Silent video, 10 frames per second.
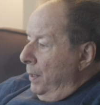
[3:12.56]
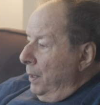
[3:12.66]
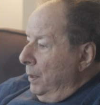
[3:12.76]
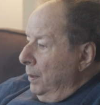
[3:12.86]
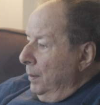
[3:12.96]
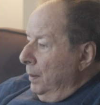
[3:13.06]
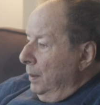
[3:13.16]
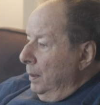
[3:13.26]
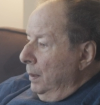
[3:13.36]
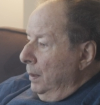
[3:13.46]
Then
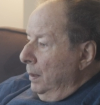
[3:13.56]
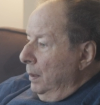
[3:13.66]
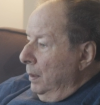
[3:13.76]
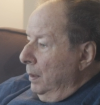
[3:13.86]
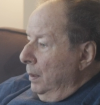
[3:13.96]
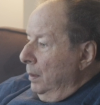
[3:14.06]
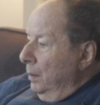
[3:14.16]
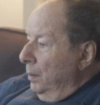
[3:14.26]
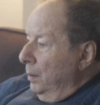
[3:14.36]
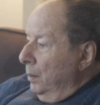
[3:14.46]

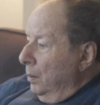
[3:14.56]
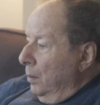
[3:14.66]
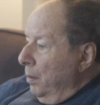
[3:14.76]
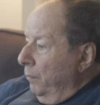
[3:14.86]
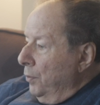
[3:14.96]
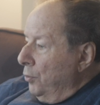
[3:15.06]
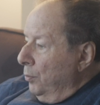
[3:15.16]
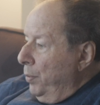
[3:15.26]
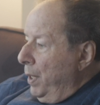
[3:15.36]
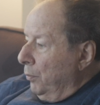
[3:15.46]
the
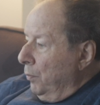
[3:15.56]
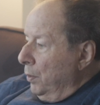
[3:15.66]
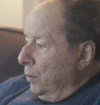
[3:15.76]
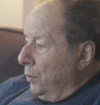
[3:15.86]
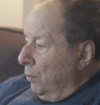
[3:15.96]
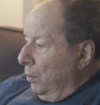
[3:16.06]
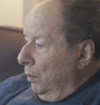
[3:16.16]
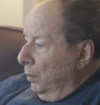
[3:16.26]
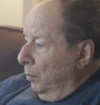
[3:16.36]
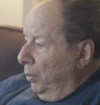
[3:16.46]
artificial pancreas, or
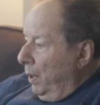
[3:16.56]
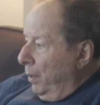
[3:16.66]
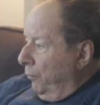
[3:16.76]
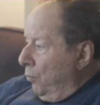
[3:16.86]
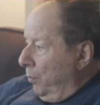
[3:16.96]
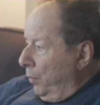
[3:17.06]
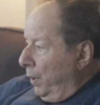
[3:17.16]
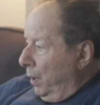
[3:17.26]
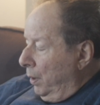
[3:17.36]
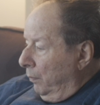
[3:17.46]
the little platform
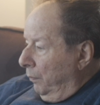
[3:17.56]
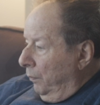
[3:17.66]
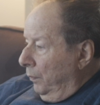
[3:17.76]
they have